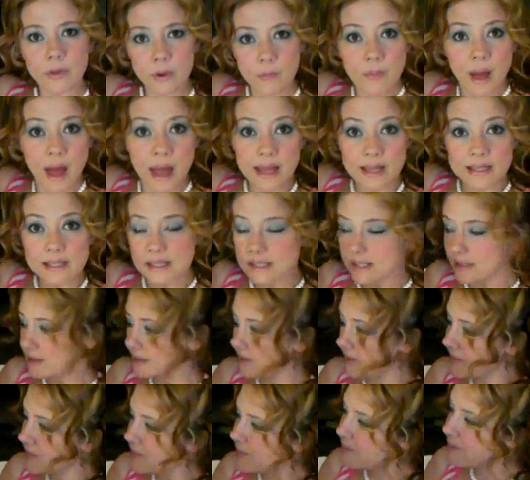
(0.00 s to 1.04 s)
there might.
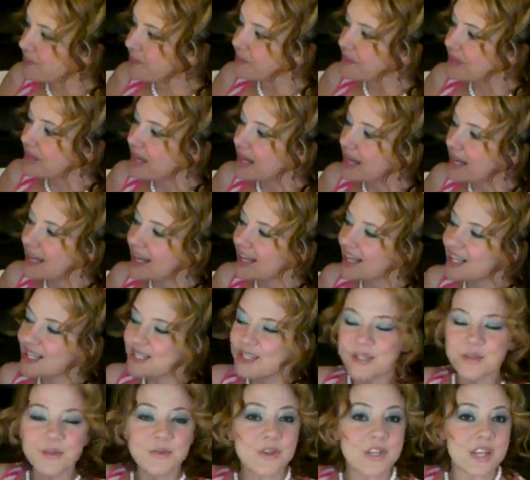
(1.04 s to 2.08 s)

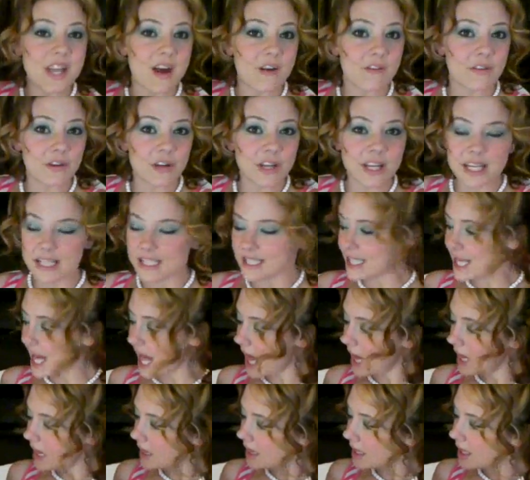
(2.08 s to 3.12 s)
'Cause you never can
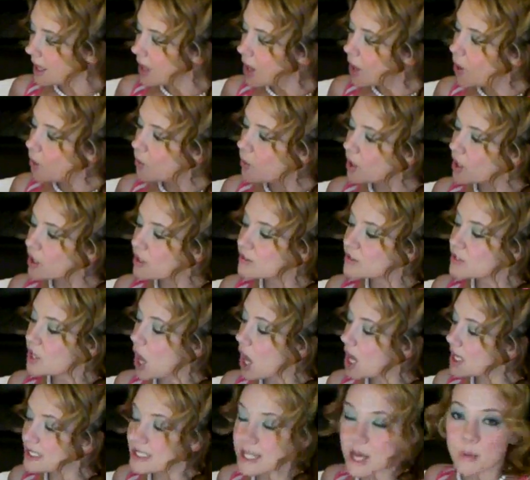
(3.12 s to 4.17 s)
tell what goes
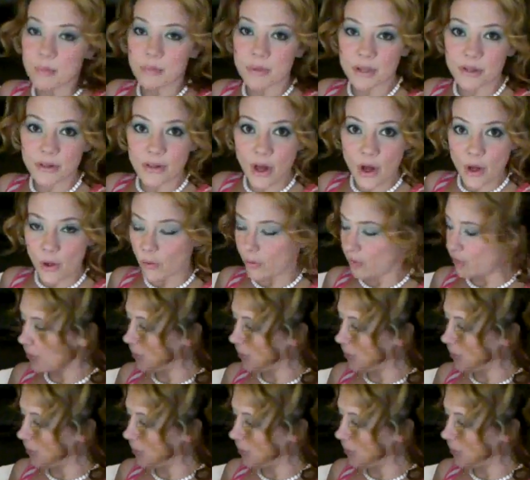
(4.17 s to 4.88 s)
on down below.